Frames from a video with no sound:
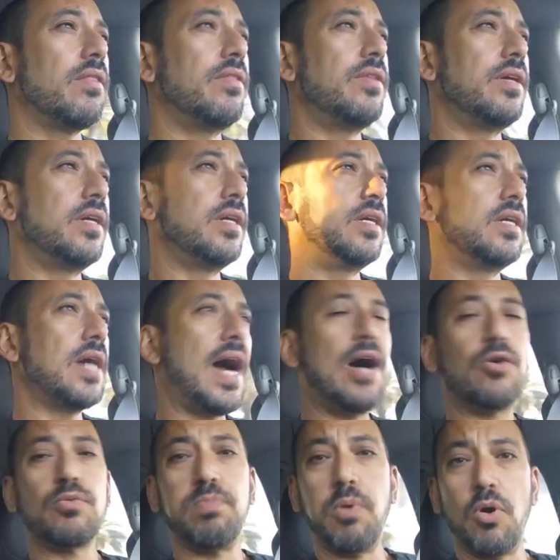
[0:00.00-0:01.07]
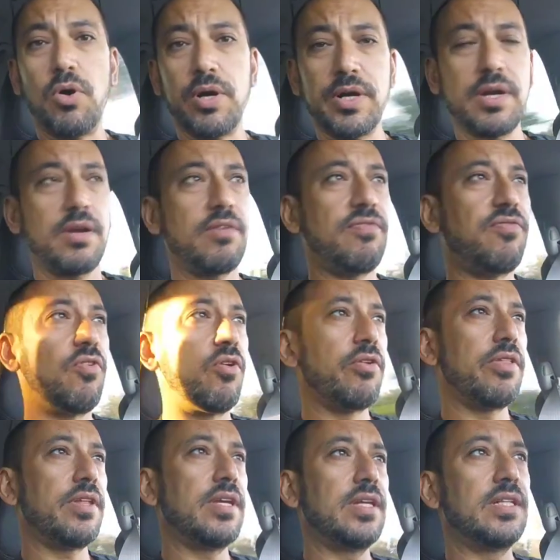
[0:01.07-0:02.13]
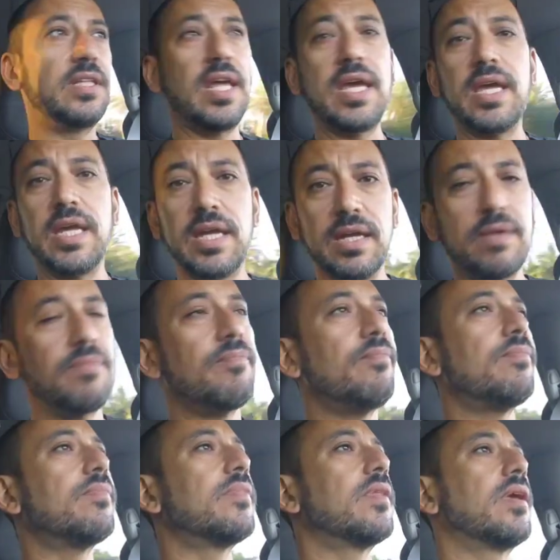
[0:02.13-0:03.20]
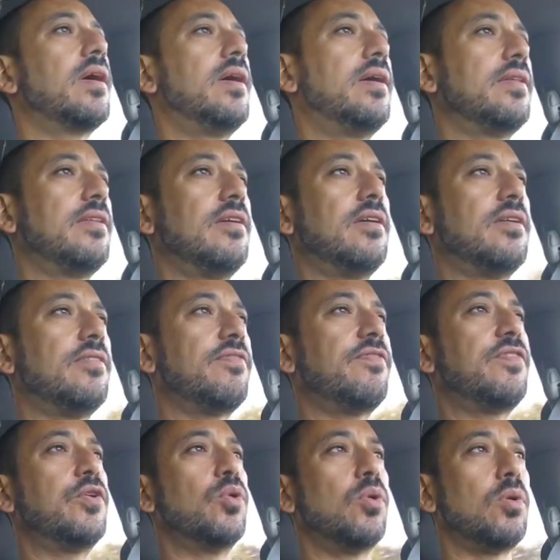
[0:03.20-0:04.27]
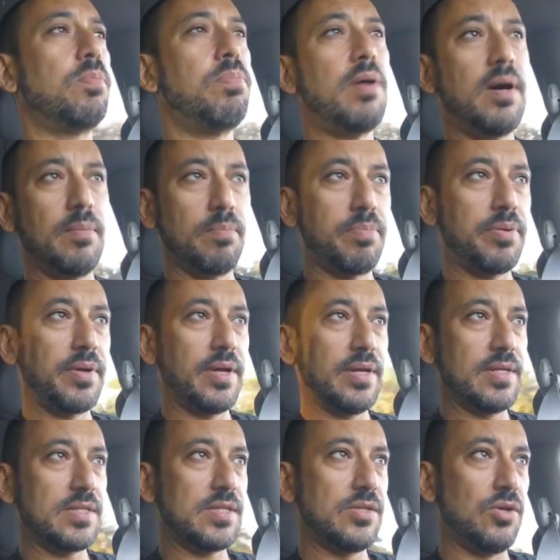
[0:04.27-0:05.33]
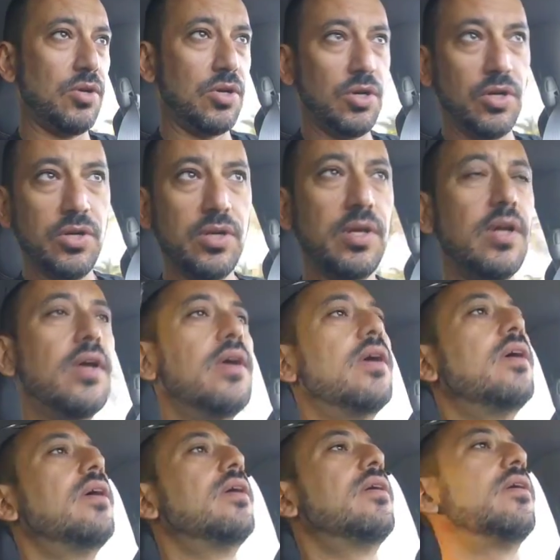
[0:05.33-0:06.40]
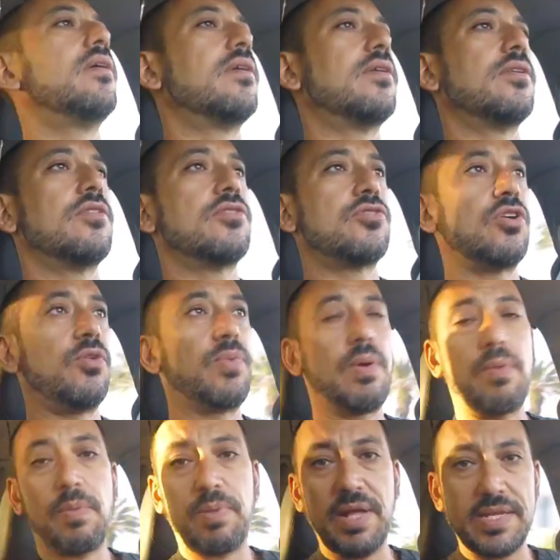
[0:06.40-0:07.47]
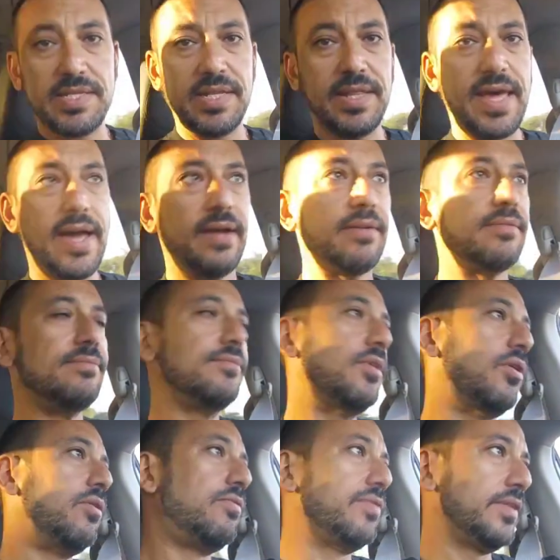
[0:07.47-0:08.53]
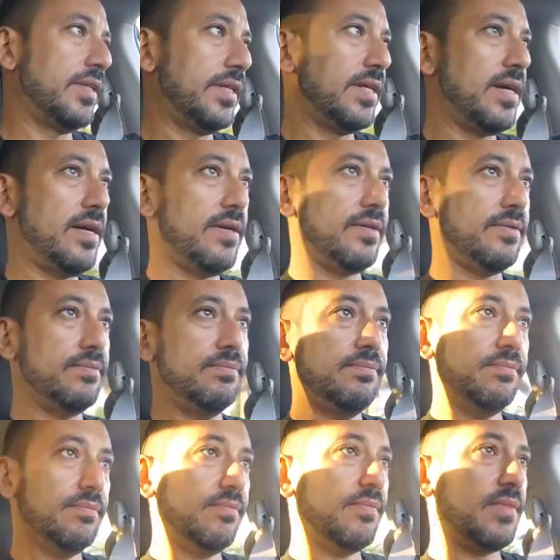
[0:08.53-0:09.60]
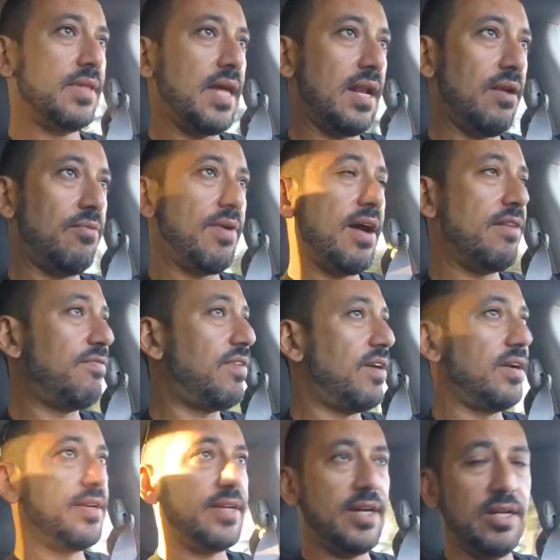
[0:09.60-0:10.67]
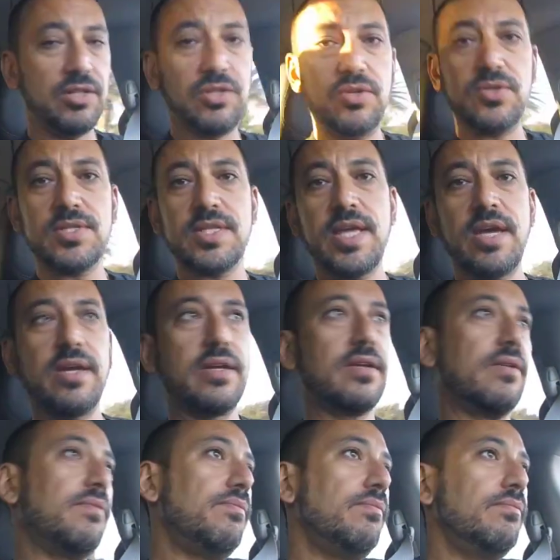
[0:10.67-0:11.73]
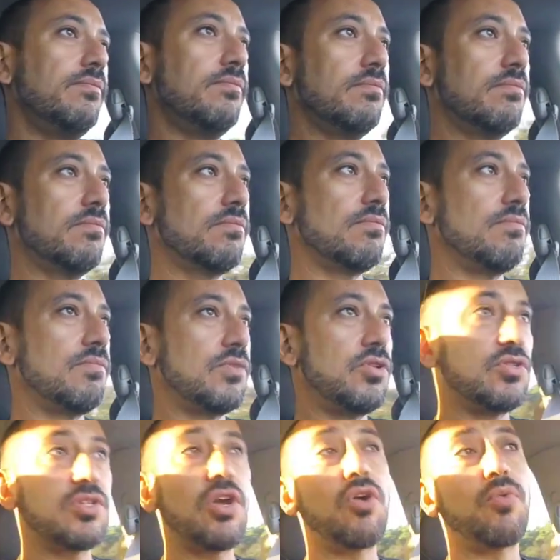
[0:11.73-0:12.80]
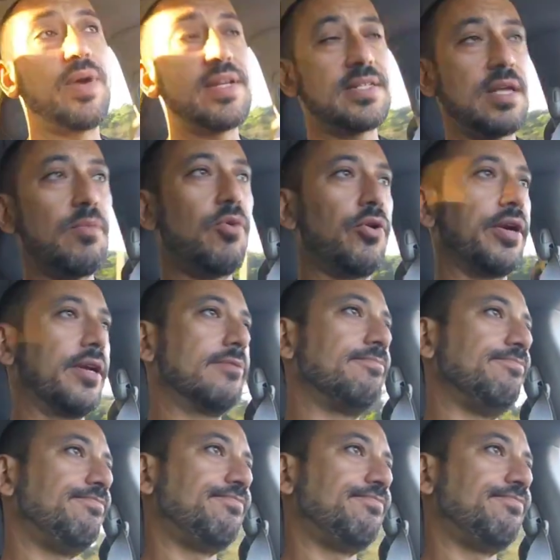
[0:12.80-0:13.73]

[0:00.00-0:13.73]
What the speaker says: The outboard for the dinghy, the fuel pump is no good, so we're replacing that. Hopefully that'll arrive on Tuesday or Wednesday morning.